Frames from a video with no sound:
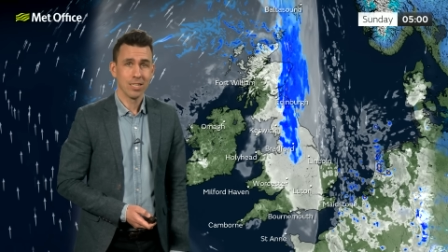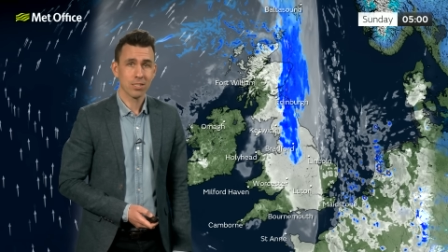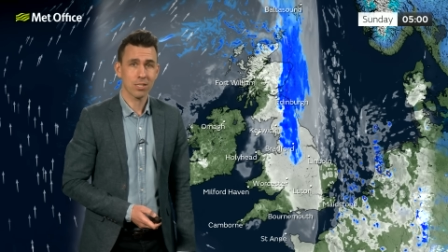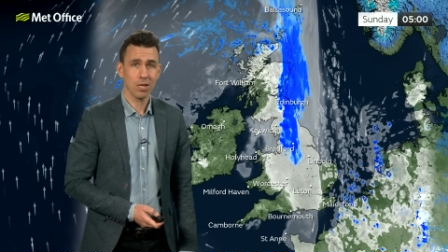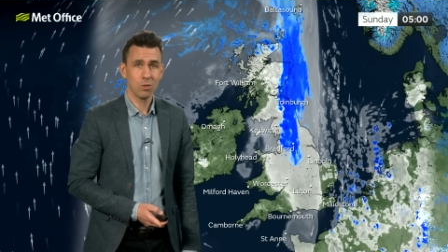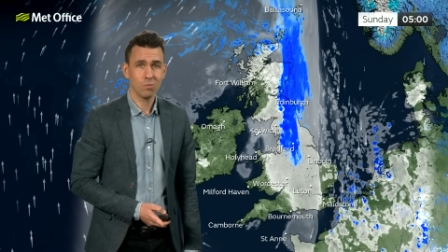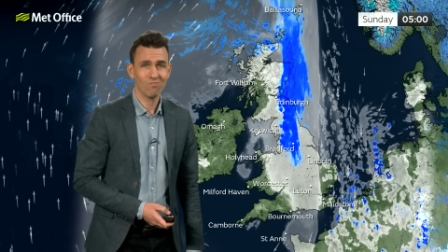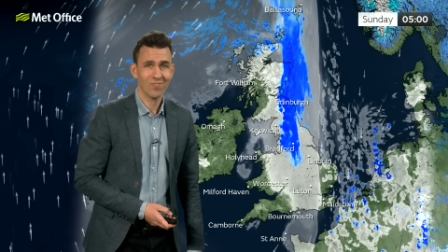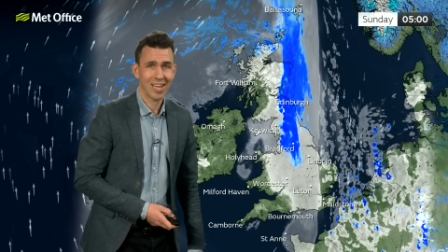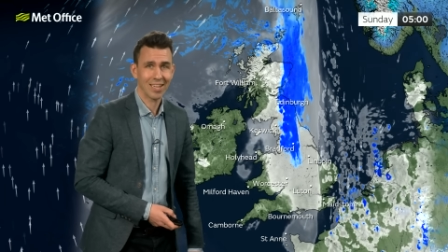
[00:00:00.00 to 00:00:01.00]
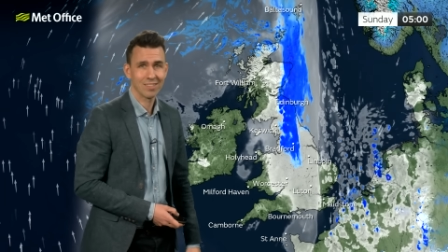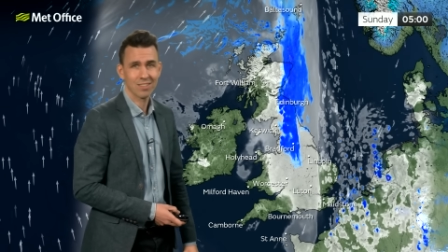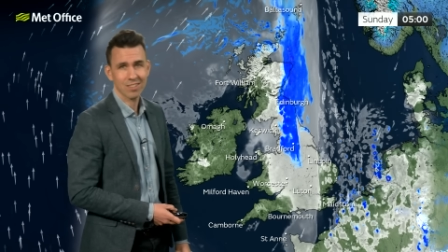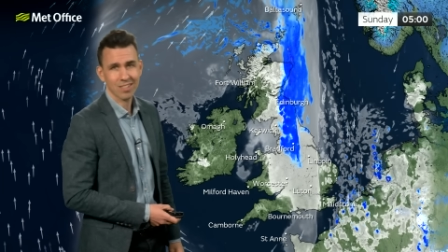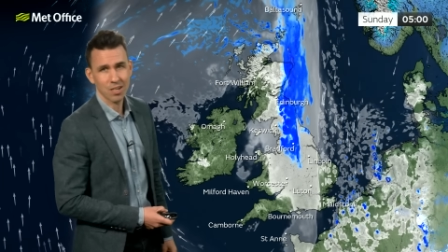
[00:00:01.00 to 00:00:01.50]
So yeah,
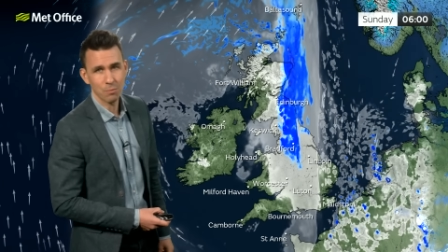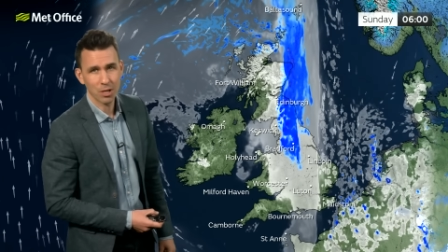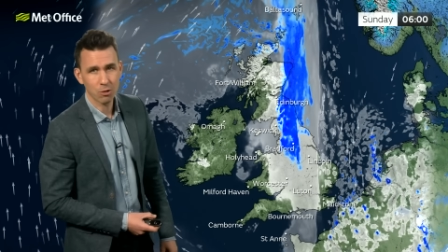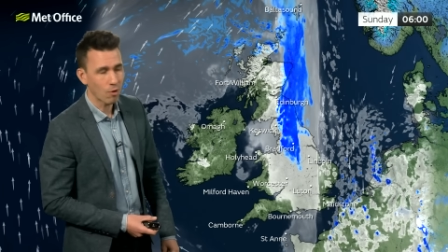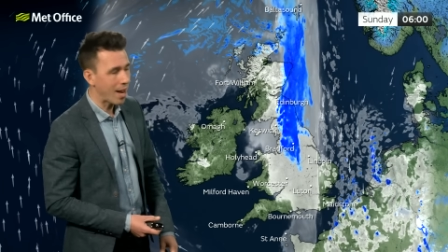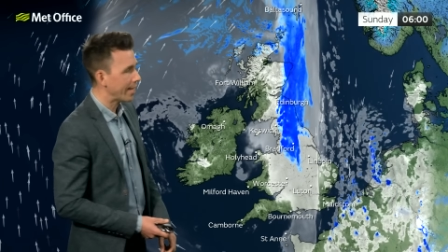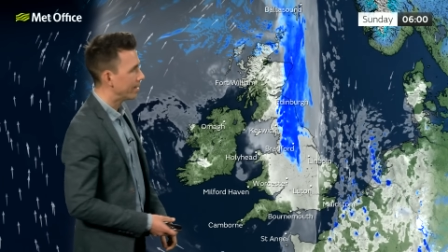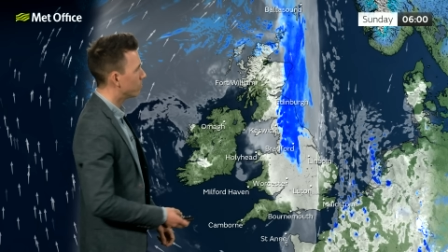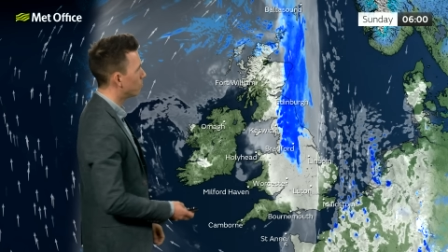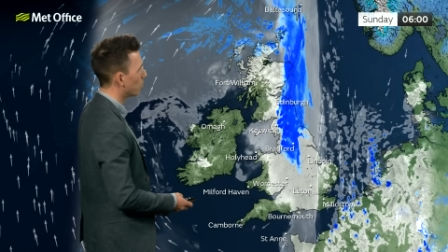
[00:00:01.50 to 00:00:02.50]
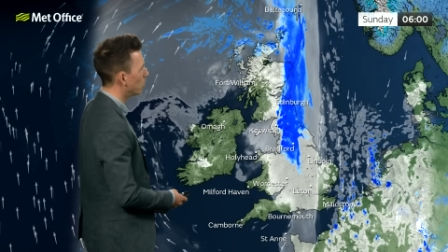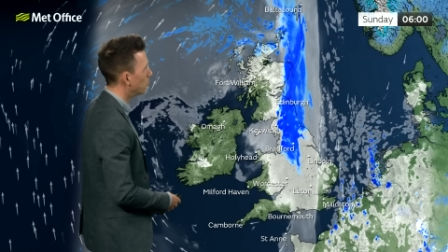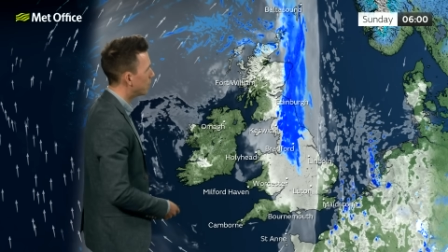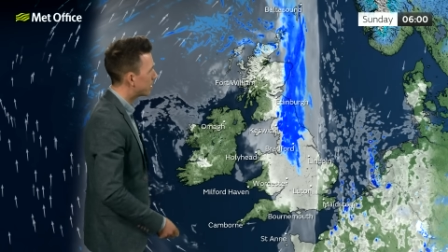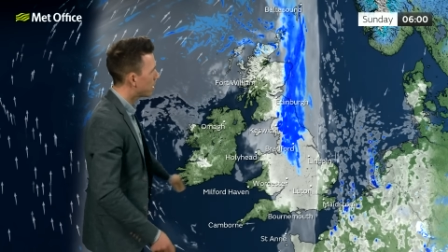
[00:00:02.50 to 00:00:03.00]
it's going to be a grey and
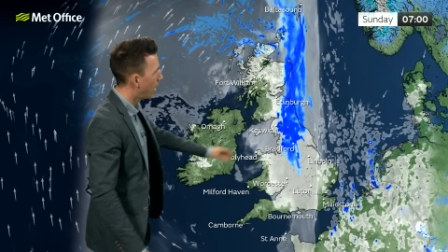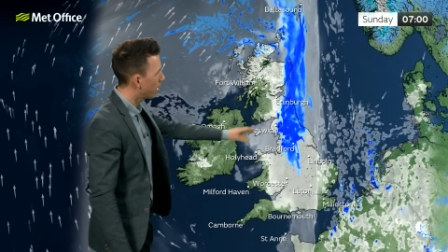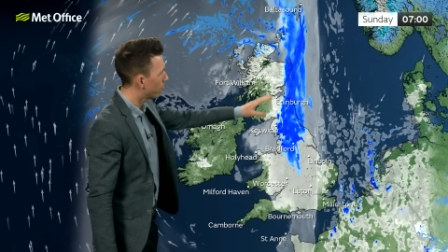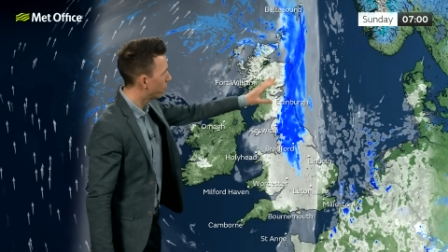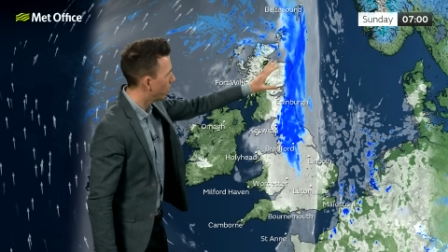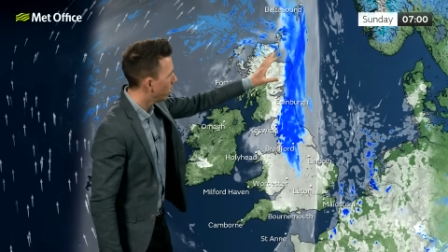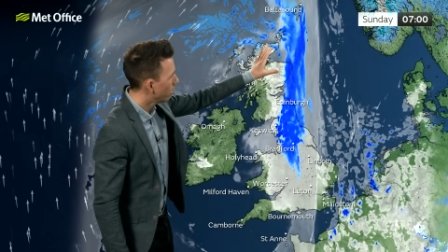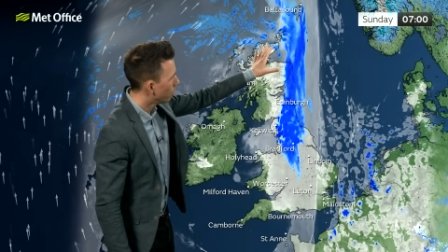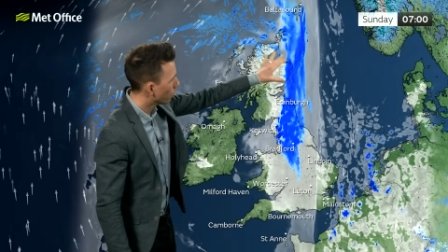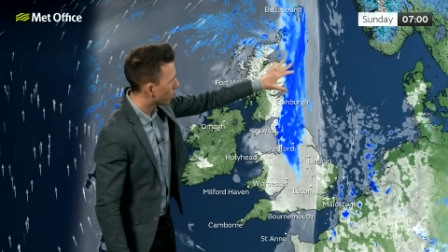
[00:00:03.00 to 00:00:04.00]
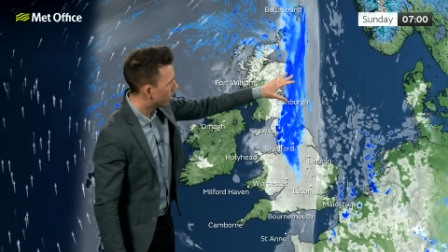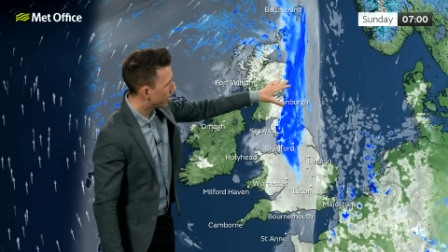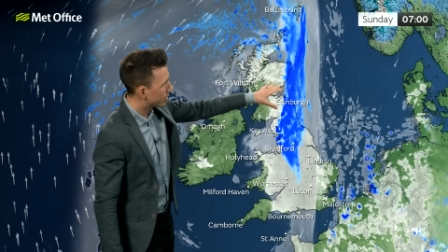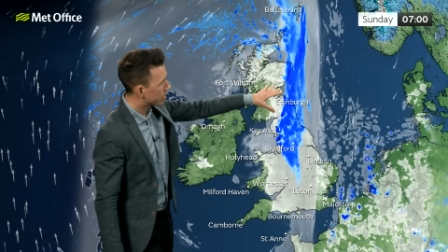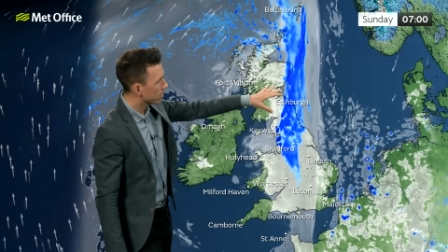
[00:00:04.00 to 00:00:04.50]
gloomy start for northern and
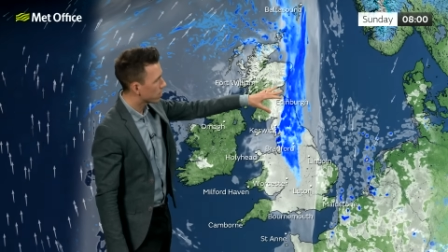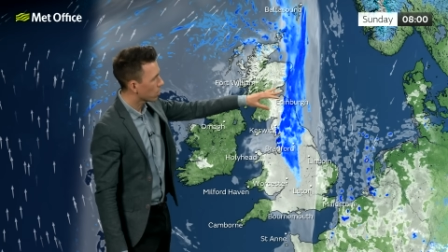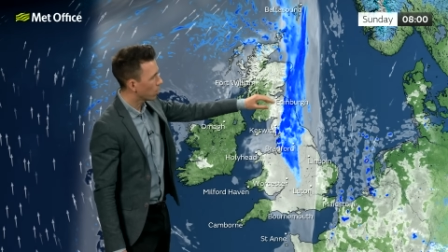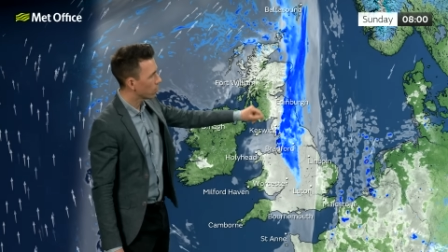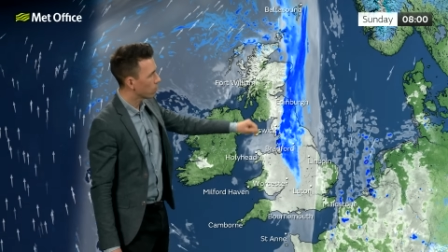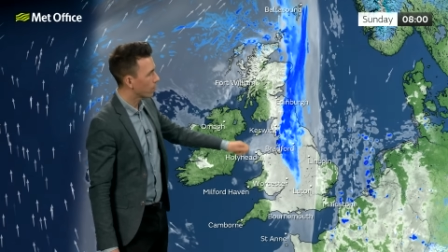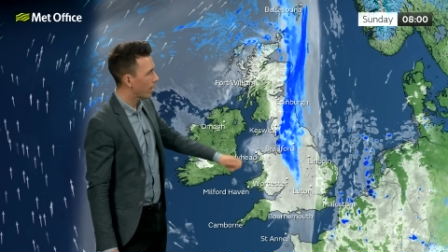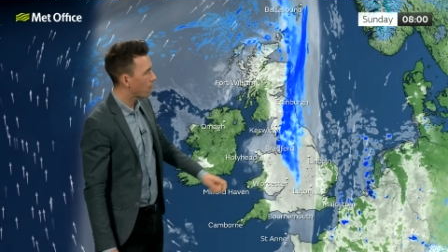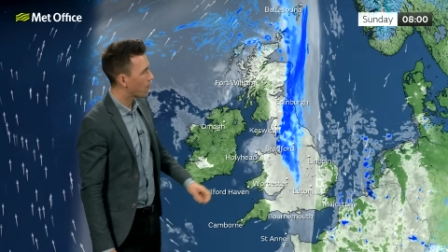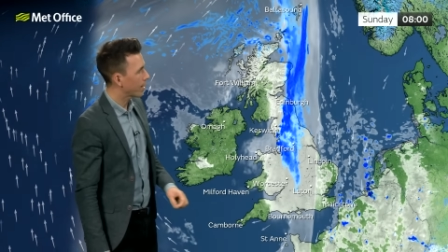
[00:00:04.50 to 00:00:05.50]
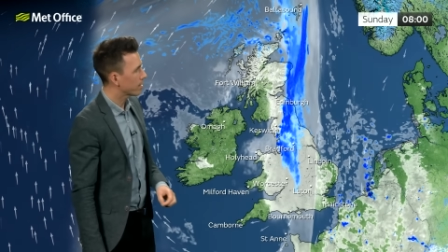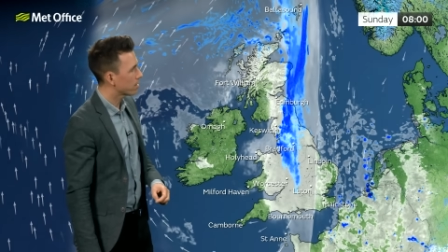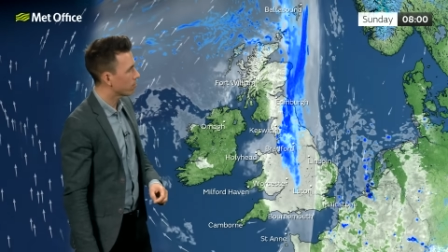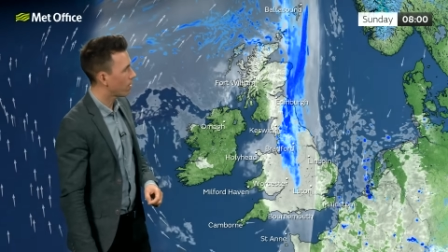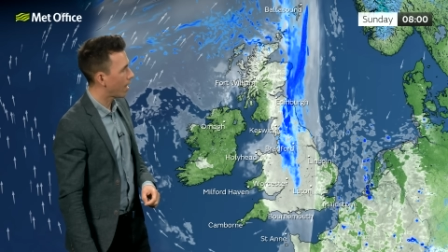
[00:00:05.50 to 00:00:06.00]
eastern Scotland with
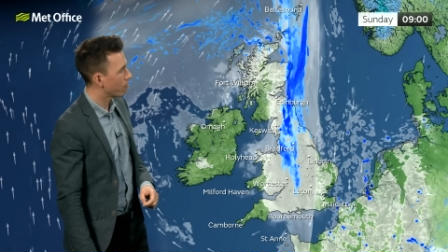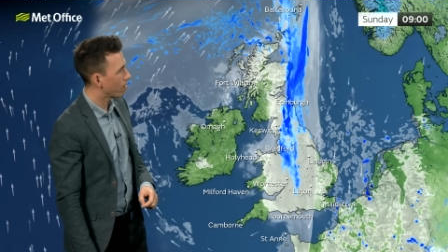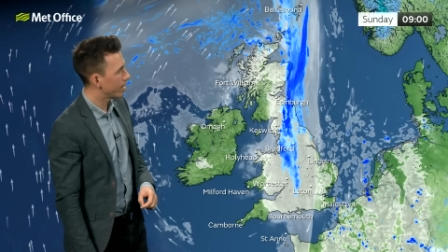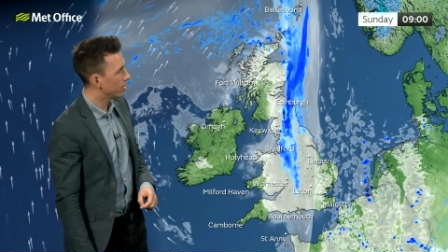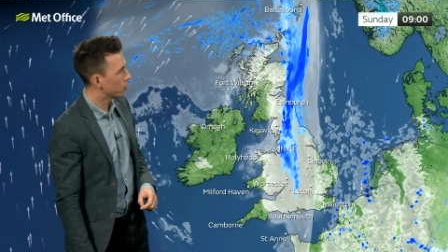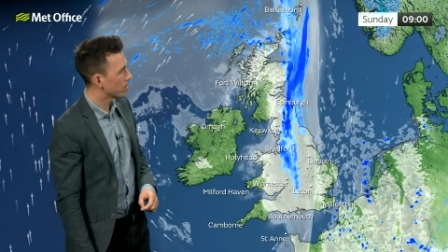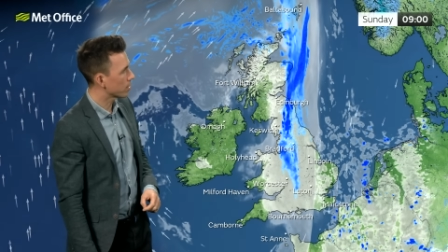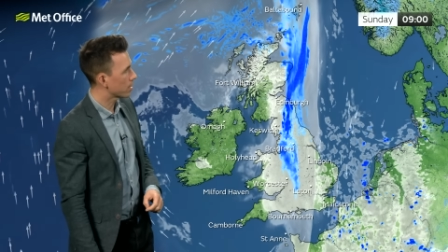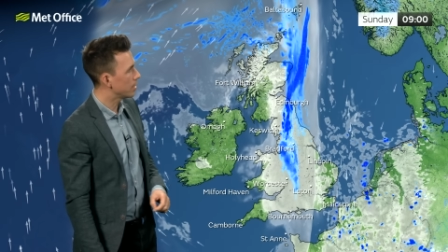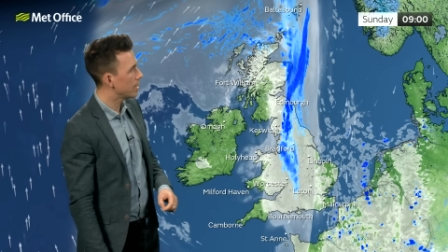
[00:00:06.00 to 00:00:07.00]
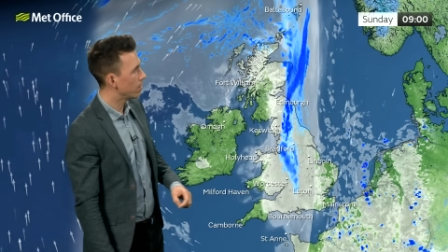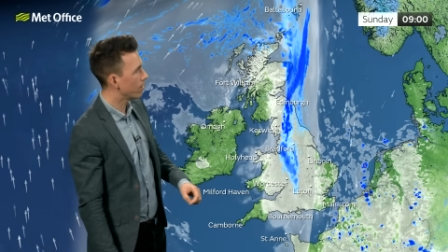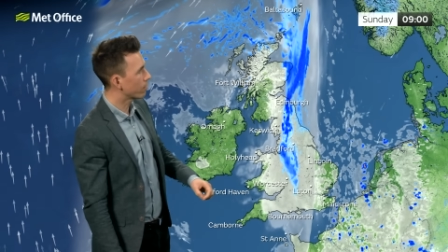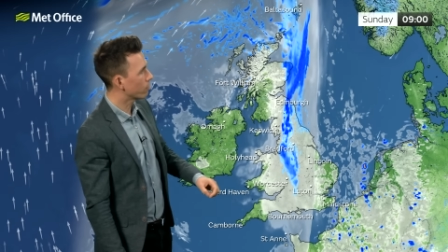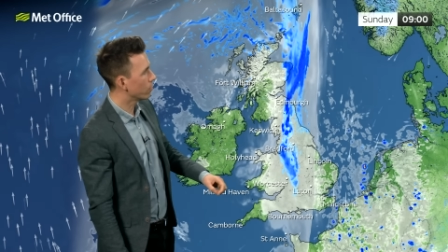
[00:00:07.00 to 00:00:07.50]
outbreaks of light rain and drizzle
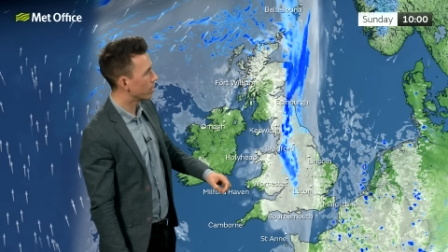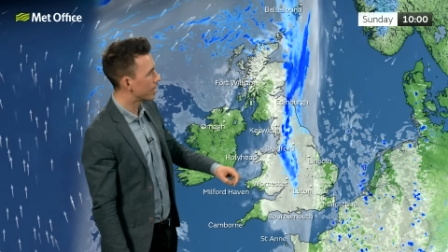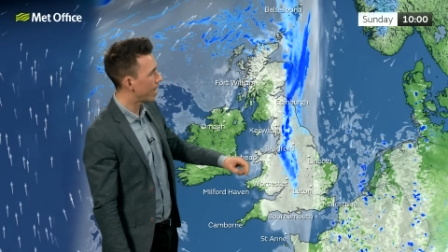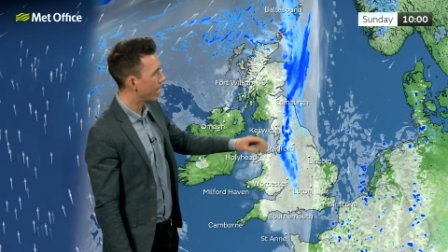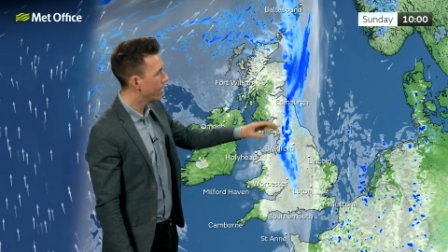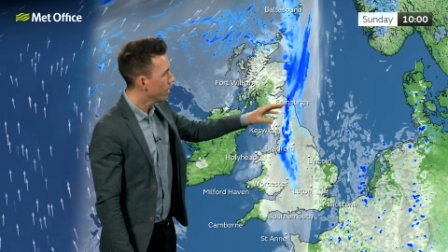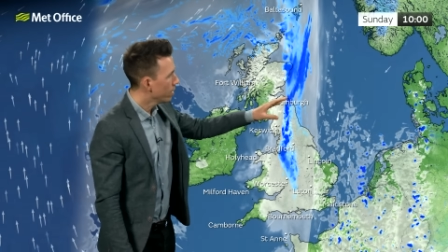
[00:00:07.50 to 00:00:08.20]
continuing through the day.